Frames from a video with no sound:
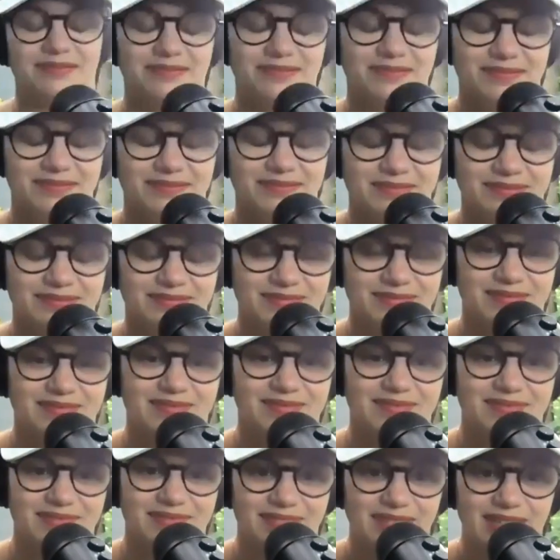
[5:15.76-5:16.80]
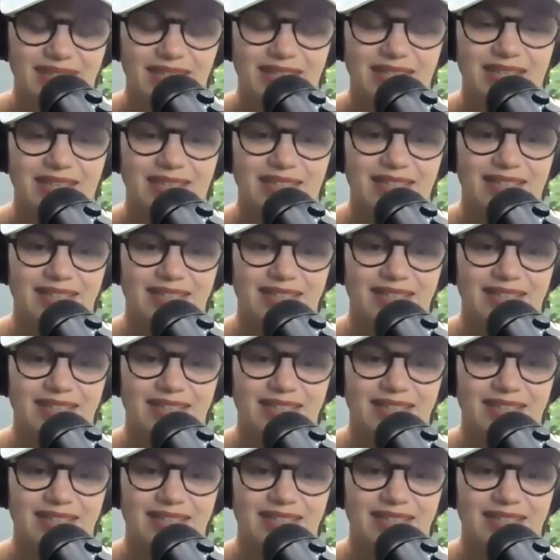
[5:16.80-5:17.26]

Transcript: It truly does.